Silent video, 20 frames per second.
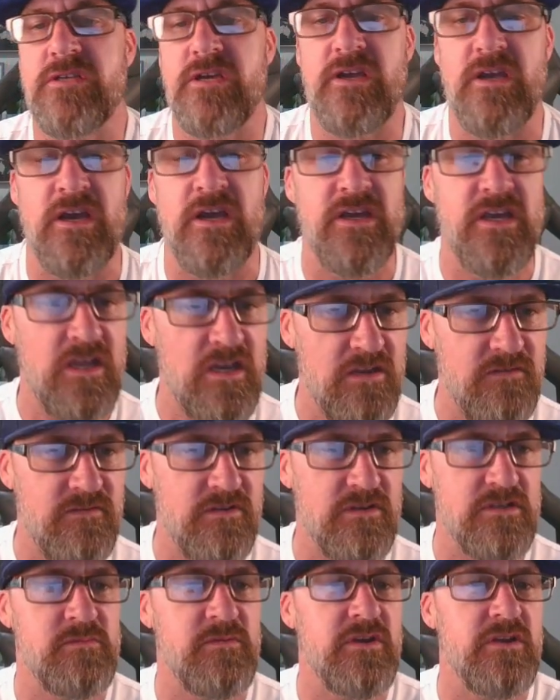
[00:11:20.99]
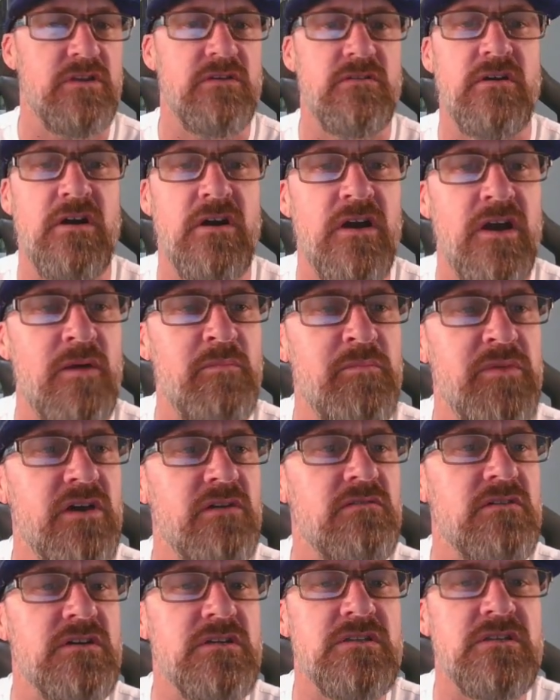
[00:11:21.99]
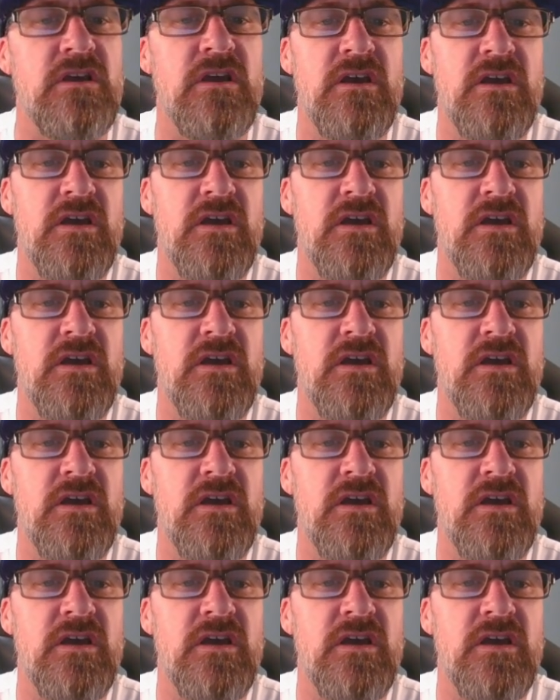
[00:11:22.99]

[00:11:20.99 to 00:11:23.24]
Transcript: I can't even explain to you how happy I was.